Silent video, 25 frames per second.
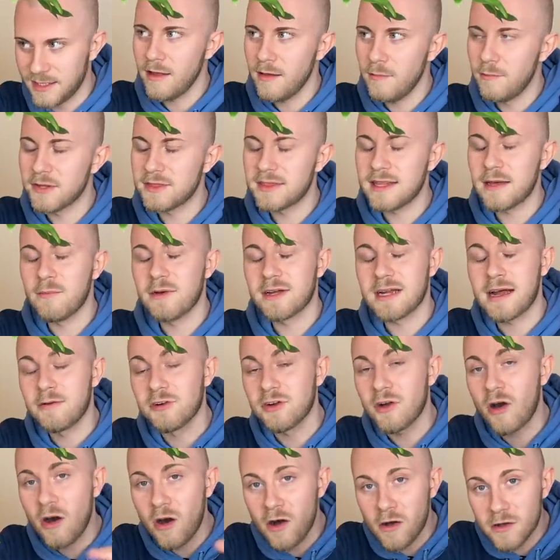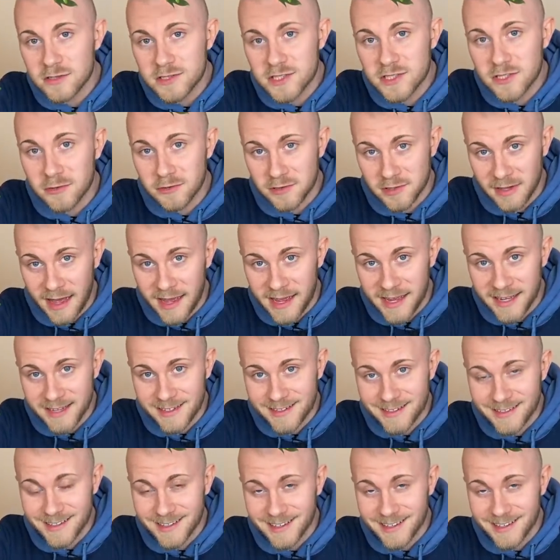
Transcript: But then what I would also like